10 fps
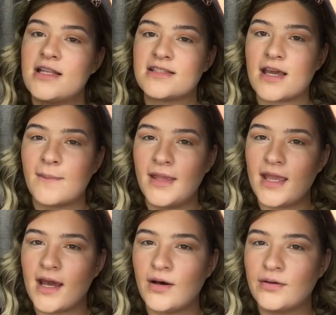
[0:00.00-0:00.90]
It's coming
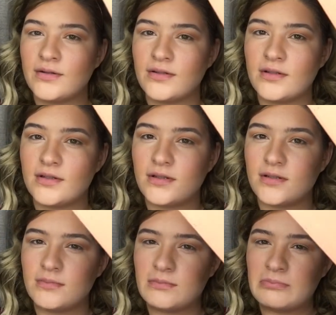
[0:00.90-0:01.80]
out
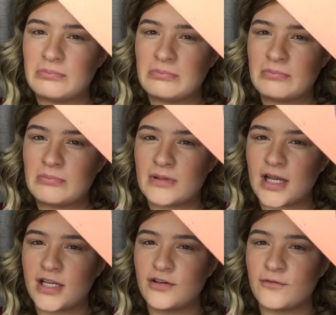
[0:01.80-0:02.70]

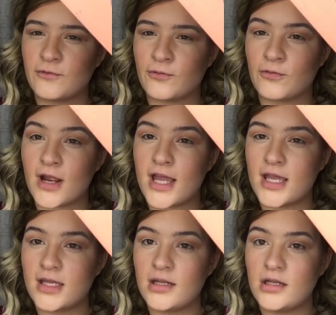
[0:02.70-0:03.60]
kind of
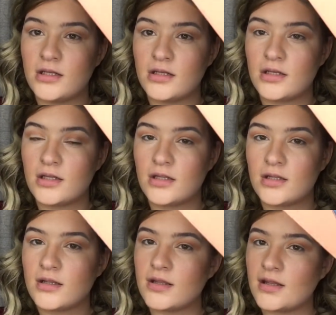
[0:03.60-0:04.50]
red
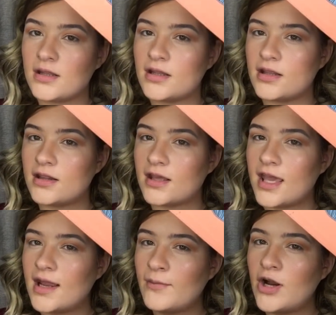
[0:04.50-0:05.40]
in the
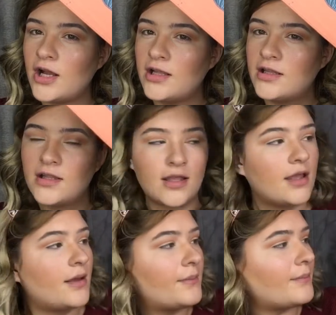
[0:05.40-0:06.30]
camera,
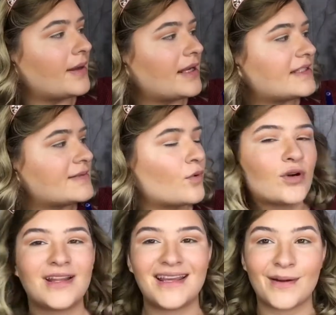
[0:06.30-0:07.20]
but it's
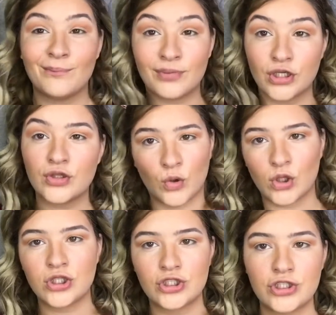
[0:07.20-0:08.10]
more like a burnt
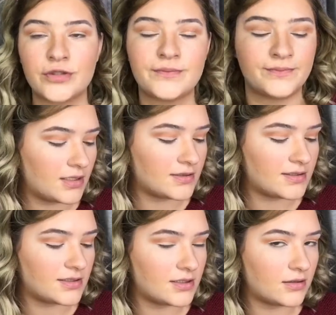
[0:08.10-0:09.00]
orange. And
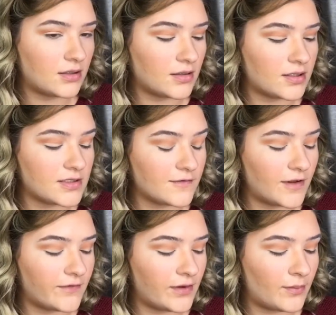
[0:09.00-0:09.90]
still on this
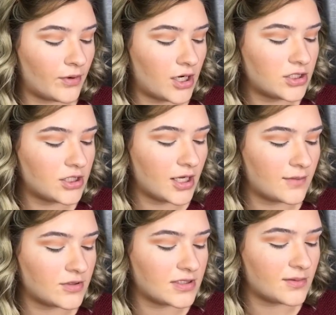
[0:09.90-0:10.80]
fluffy brush,
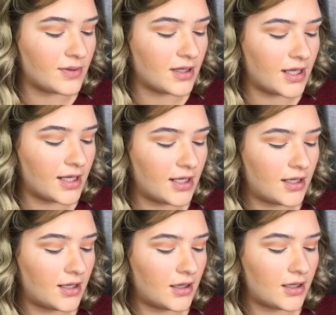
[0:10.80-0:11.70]
I'm just
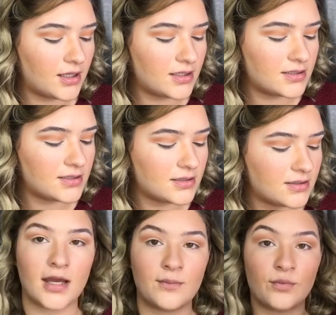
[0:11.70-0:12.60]
applying it.
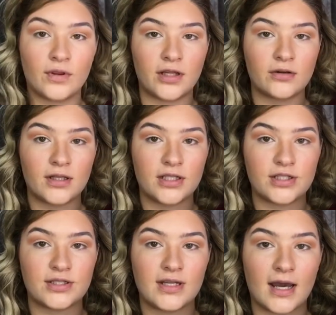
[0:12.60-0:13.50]
I'm literally
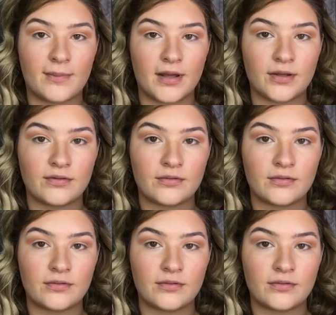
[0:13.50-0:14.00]
just tapping.